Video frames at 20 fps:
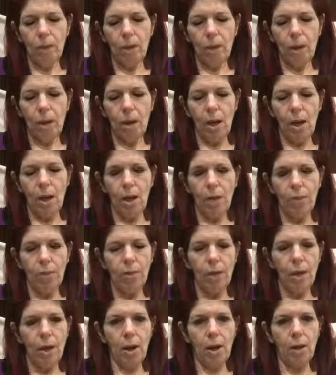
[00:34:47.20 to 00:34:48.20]
I have
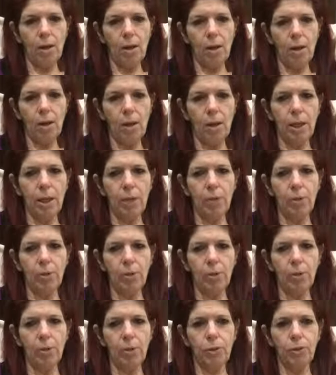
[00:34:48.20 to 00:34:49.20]
not gone out to
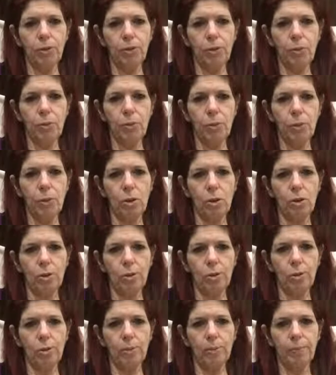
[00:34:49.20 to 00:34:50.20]
the Christian
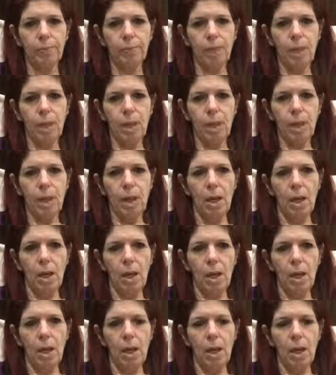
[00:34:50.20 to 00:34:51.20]
world.
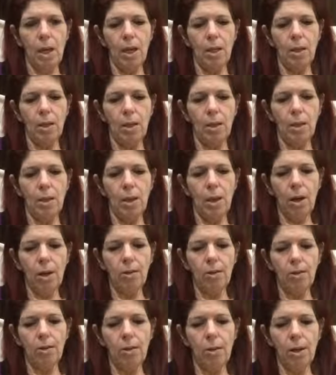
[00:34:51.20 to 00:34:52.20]
And
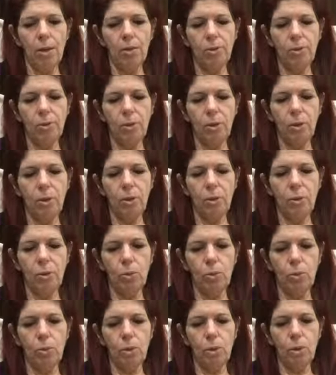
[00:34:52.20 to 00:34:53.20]
God says
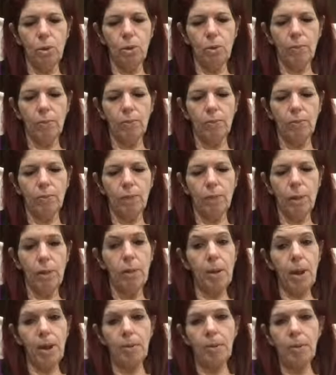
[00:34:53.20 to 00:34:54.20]
I'm
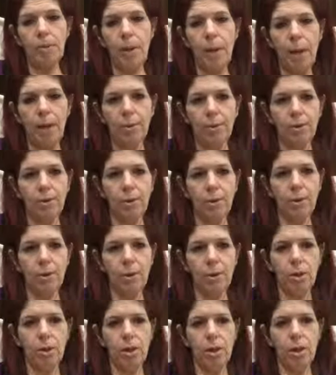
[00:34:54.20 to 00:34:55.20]
a pastor.
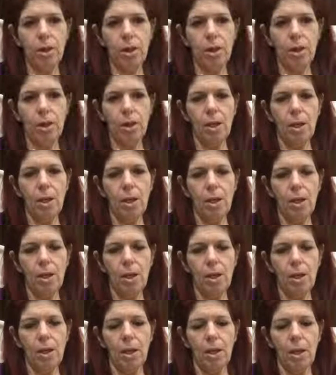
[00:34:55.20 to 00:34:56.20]

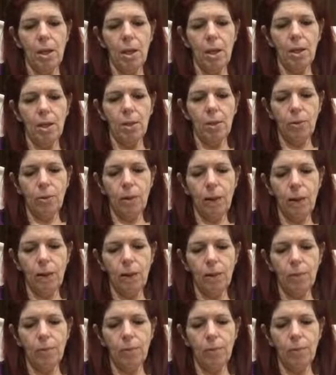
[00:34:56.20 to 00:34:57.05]
I know that.